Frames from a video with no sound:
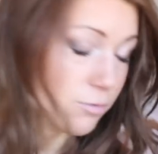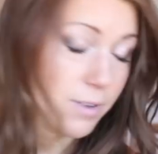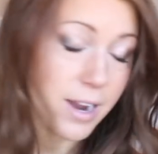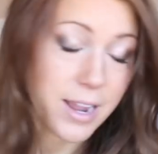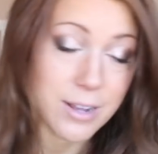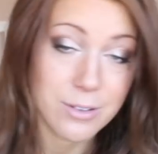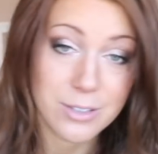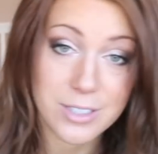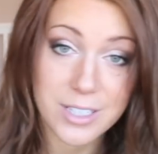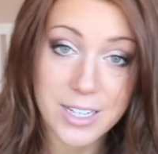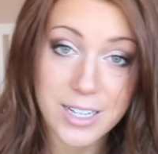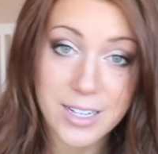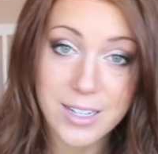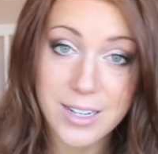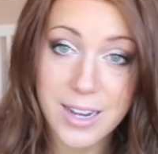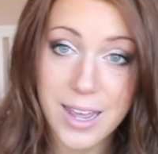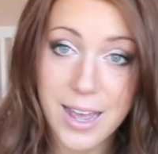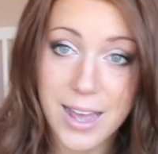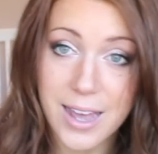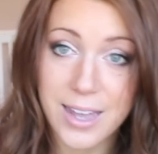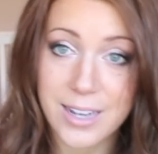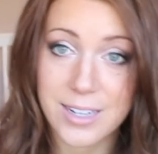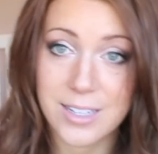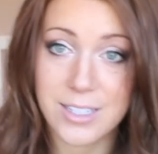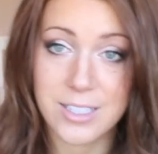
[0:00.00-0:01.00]
around in
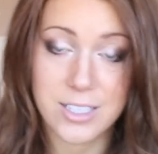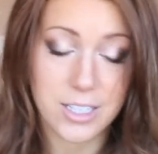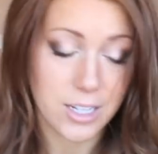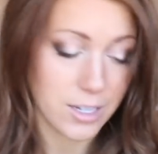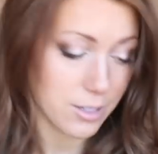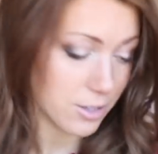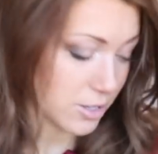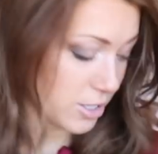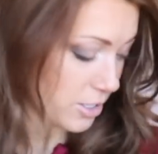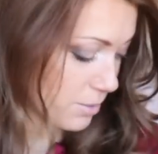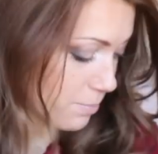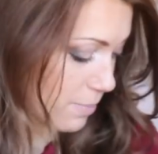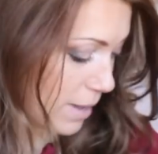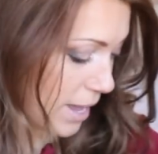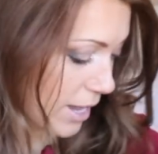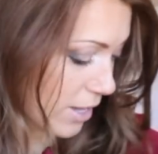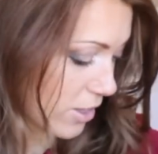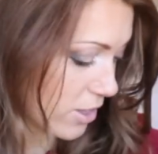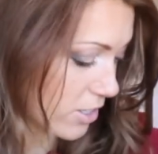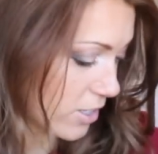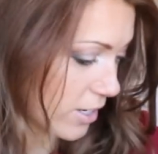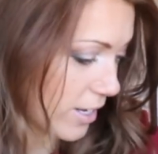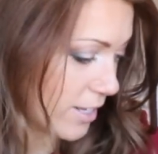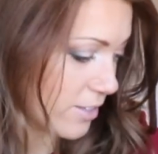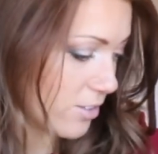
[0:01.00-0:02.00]
and the
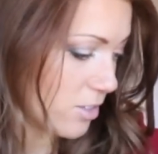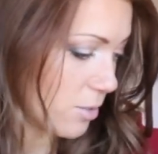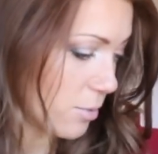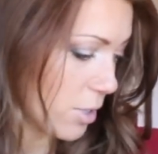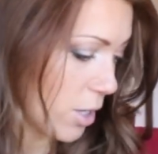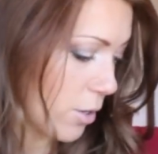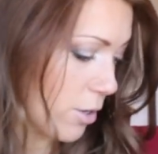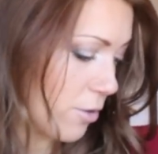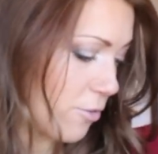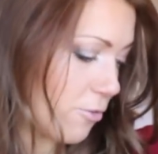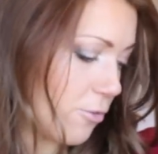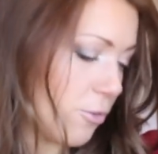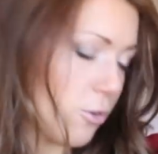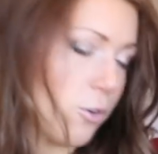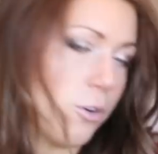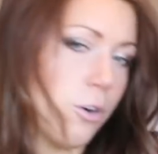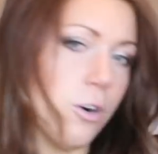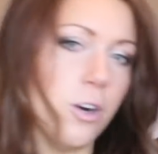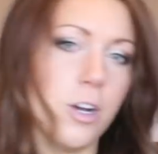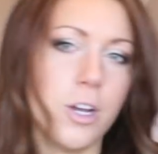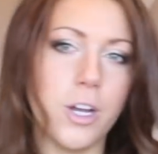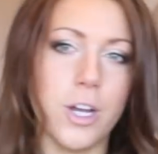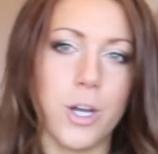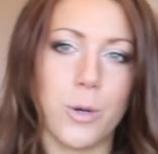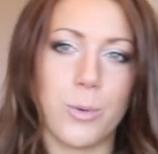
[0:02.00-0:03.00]
bag that I ended up going
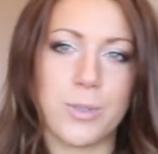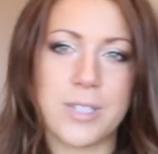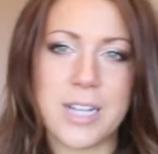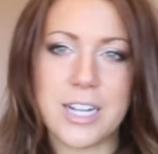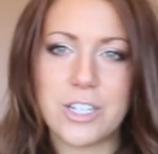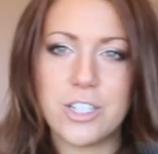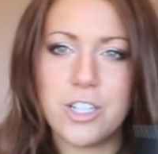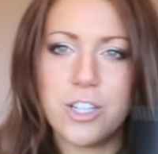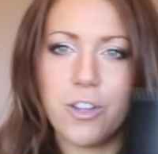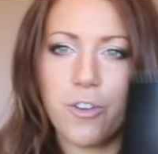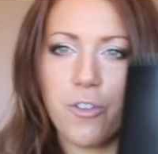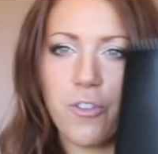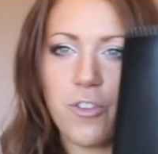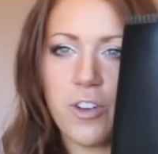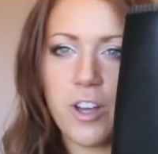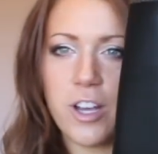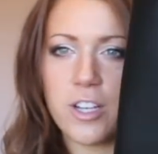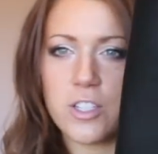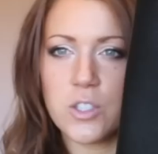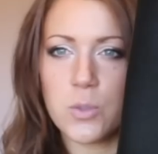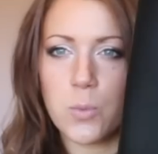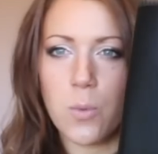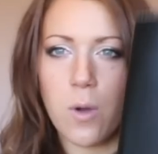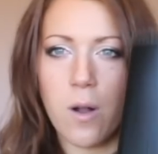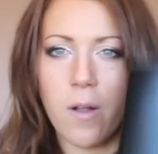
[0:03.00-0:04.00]
for was actually the
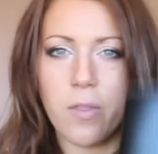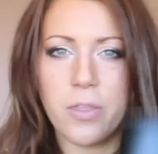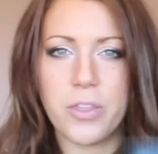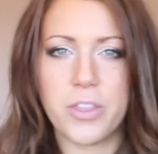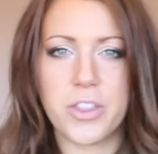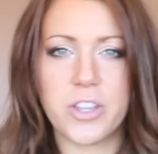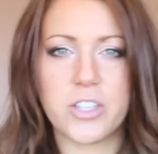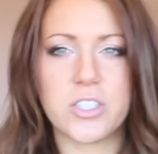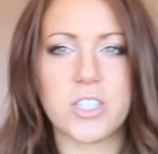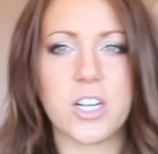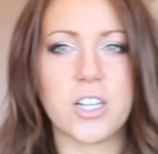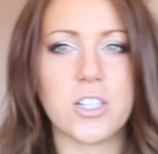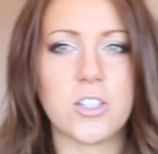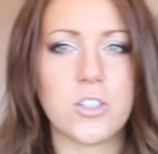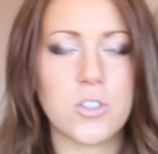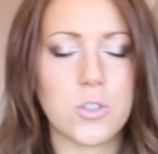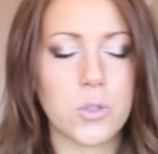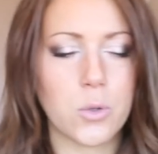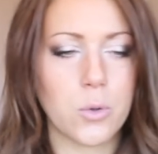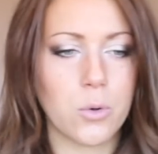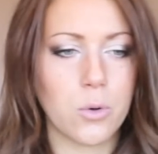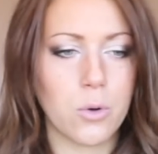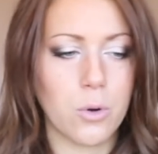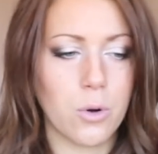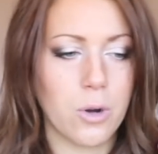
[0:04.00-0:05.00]
first one that I
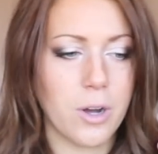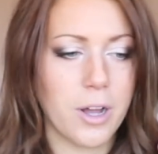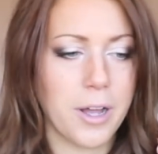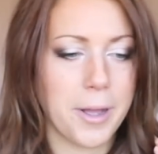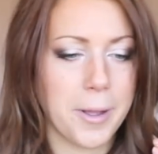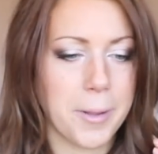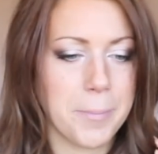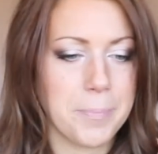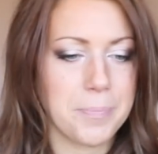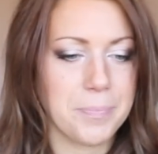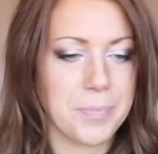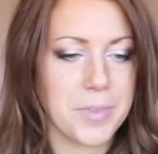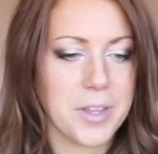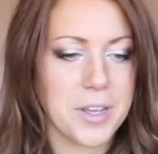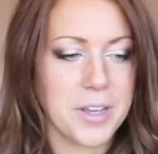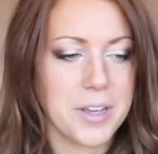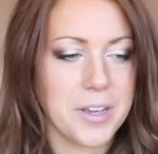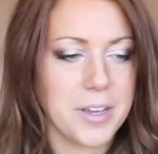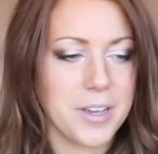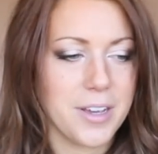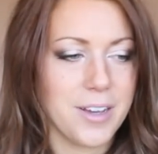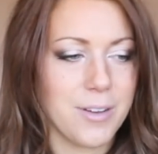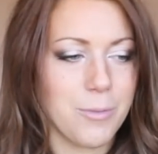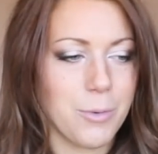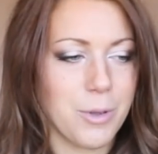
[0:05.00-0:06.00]
saw. Um,
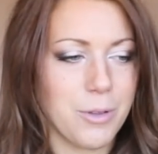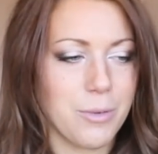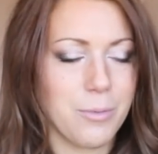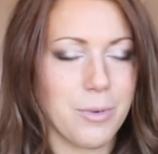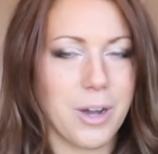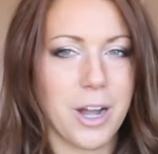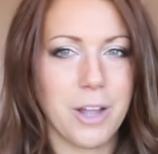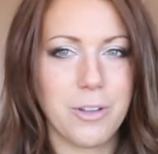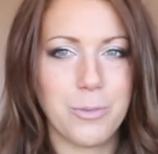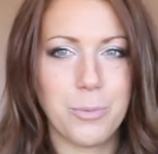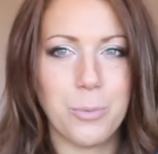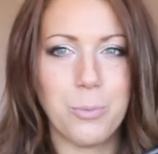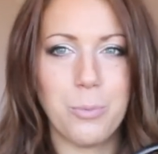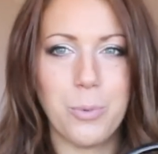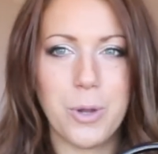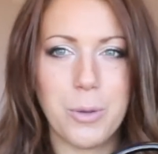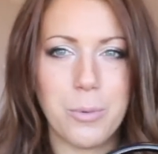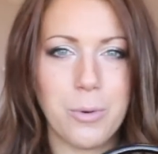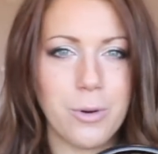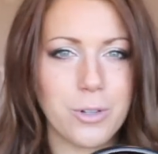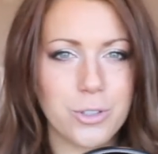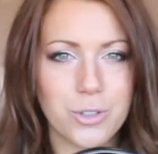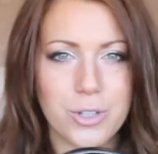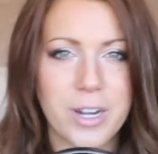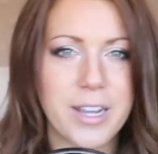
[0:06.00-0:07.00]
we, I, we
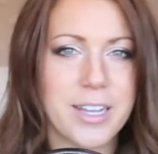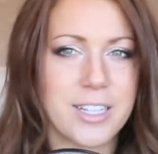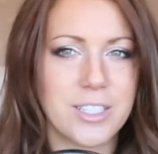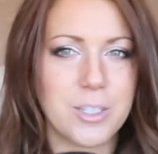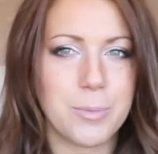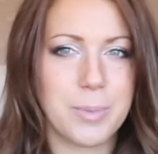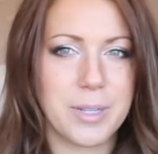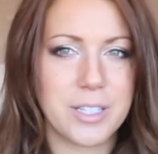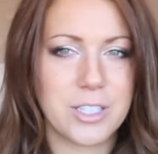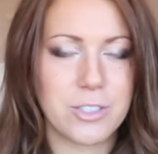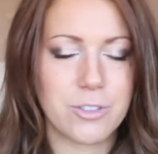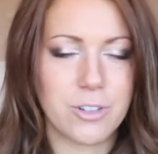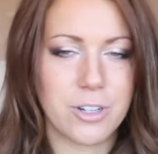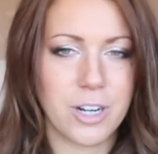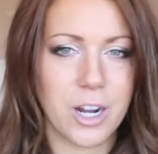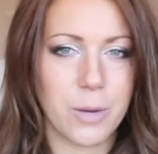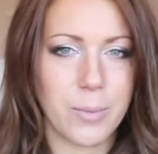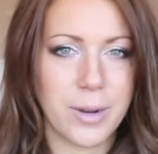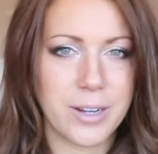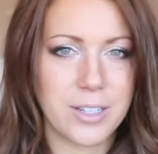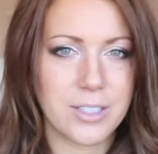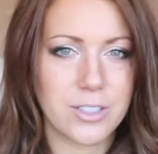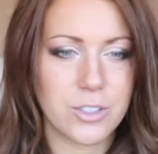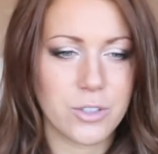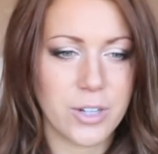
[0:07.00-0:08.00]
walked straight into Bicester and I
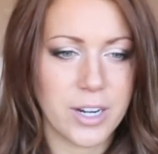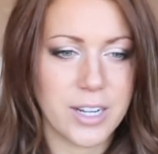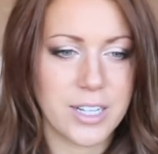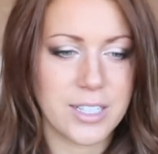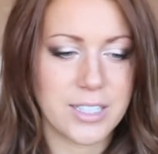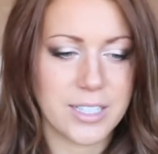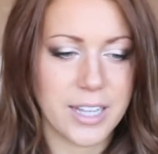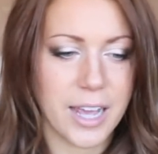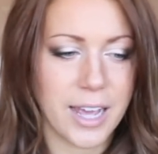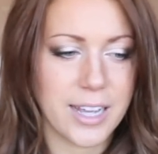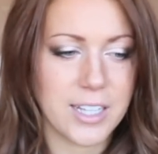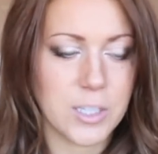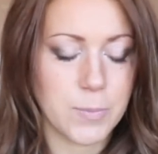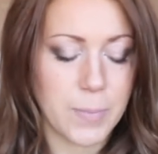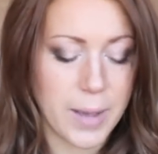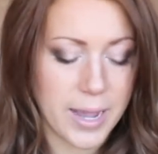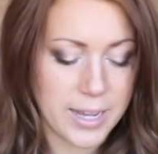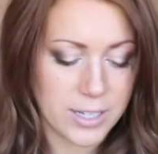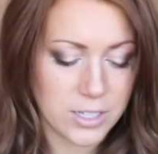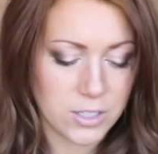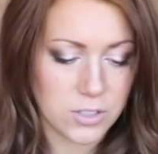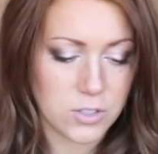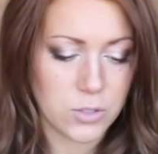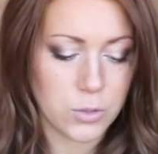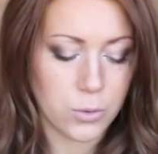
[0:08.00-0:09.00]
went straight into Kate
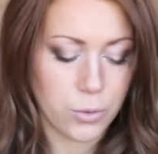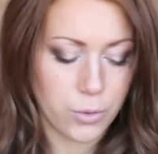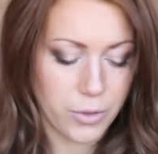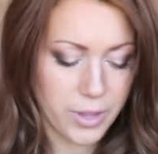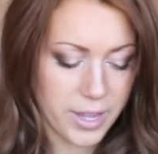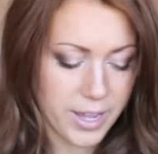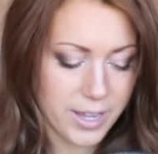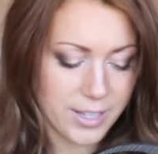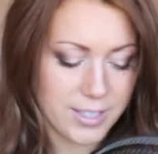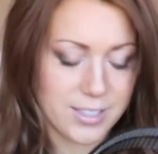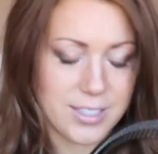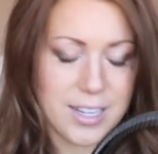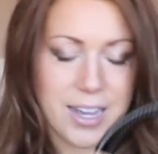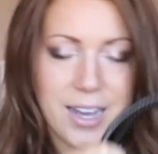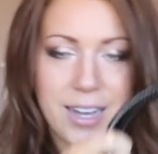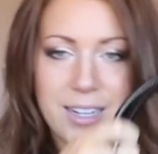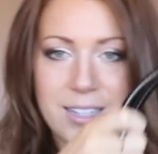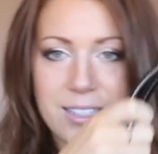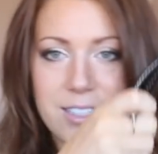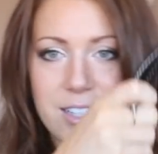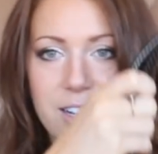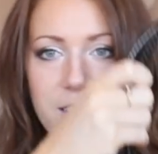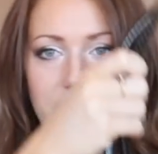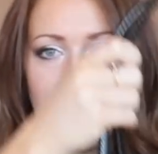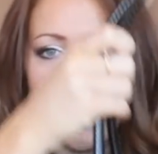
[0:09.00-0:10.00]
Spade and saw this
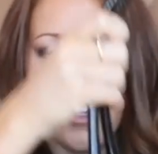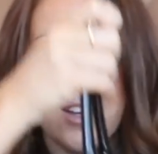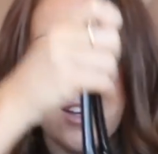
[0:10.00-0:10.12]
and